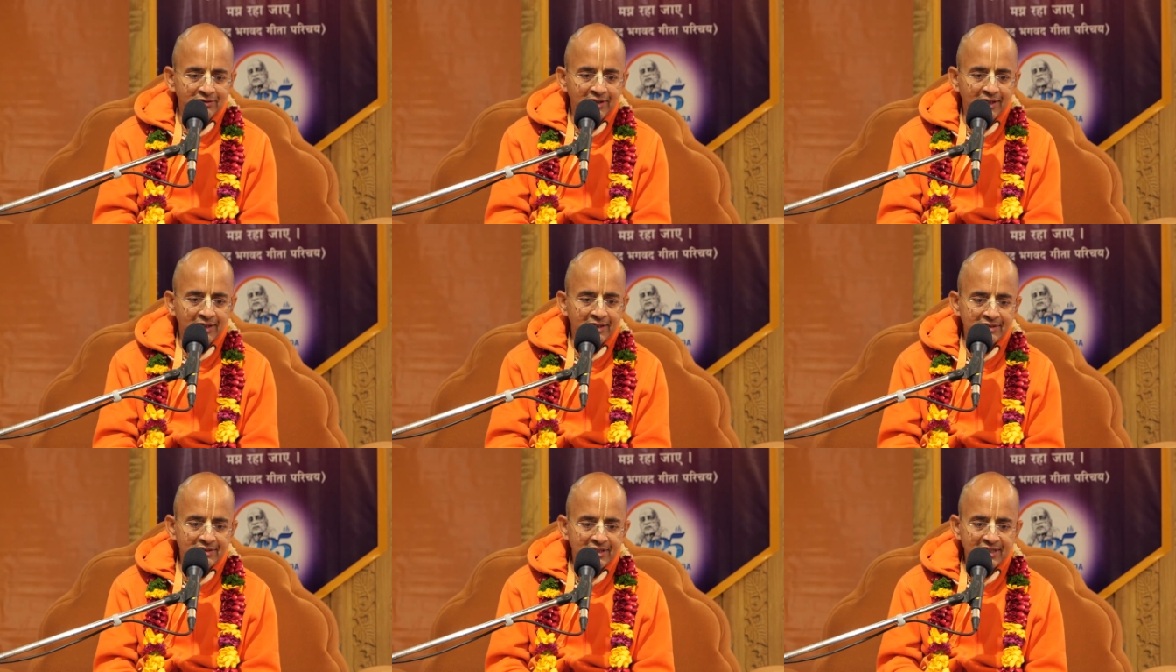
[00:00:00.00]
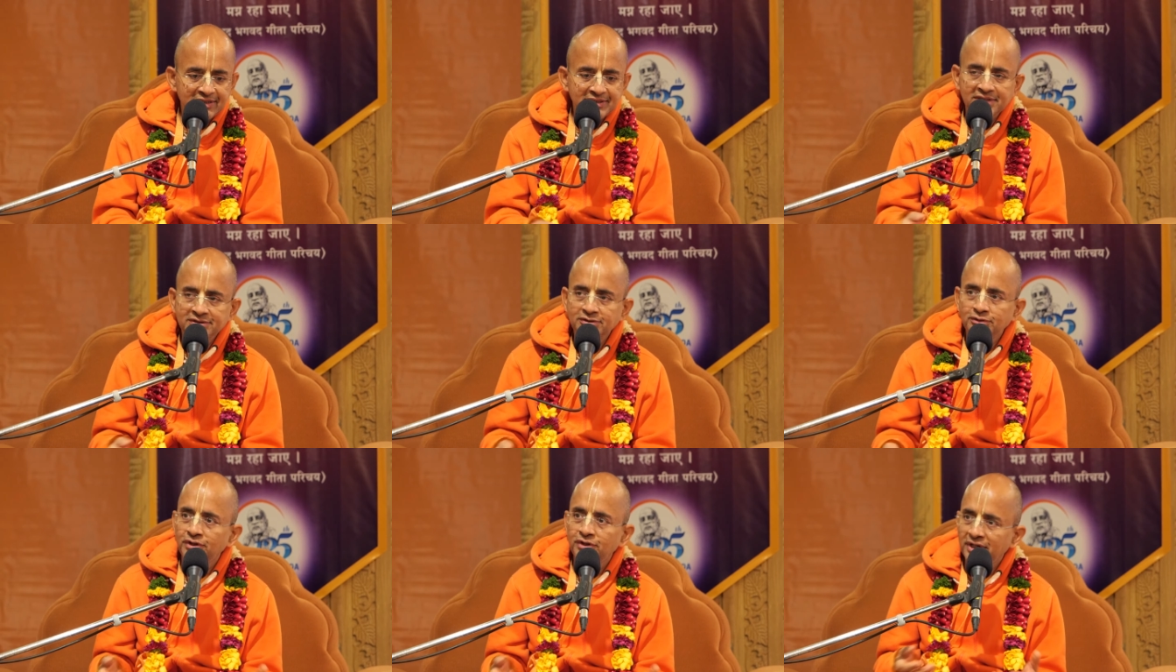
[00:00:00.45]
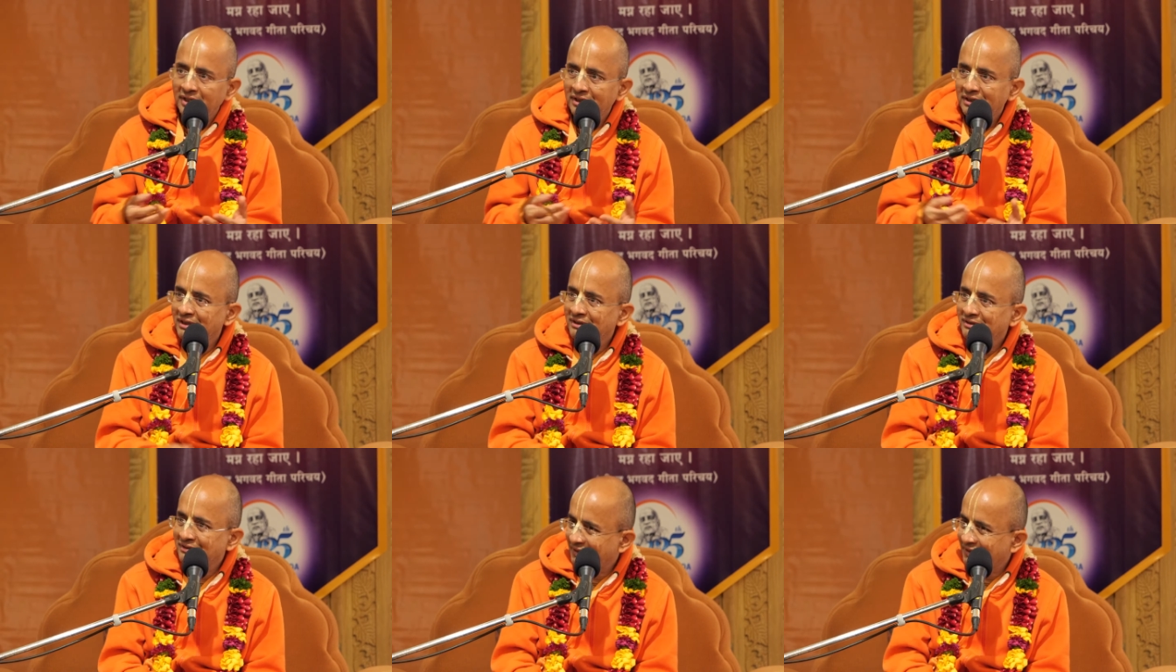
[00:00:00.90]
That is less
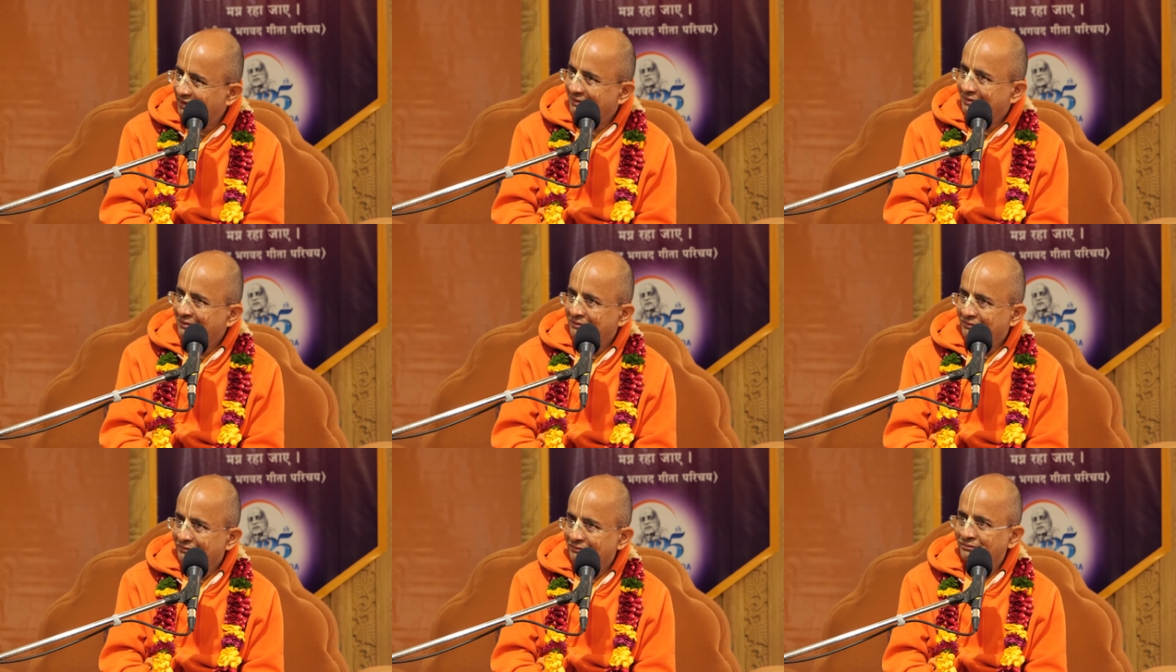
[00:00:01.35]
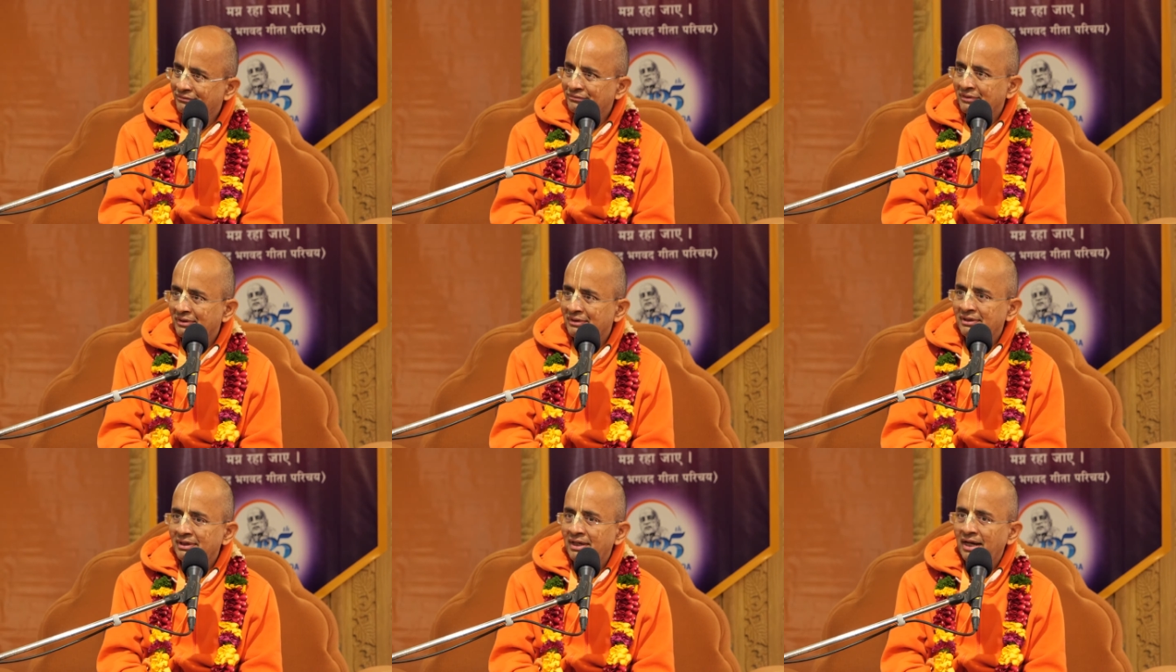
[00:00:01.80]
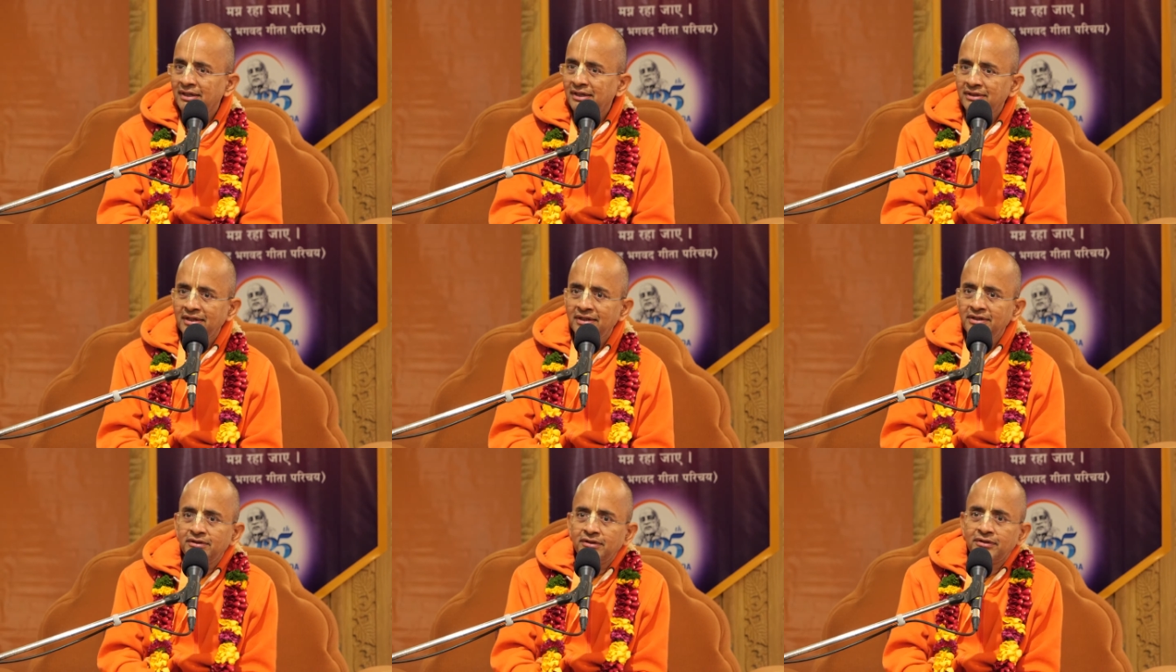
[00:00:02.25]
esoteric teaching.
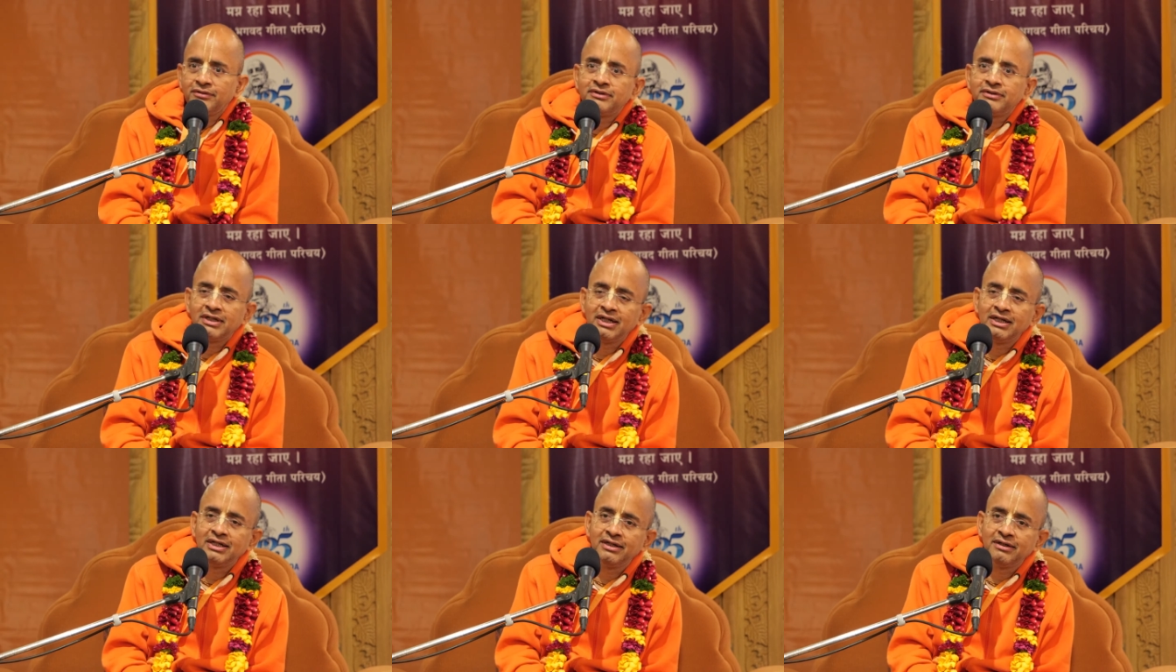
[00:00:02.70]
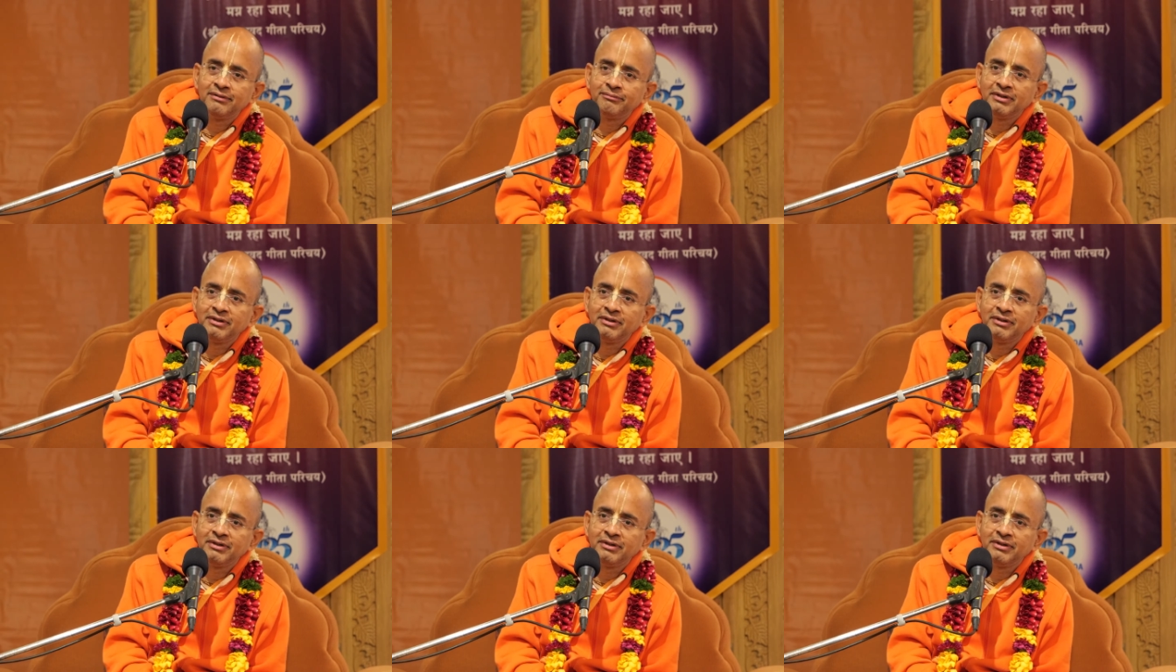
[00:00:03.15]
And then you have to tell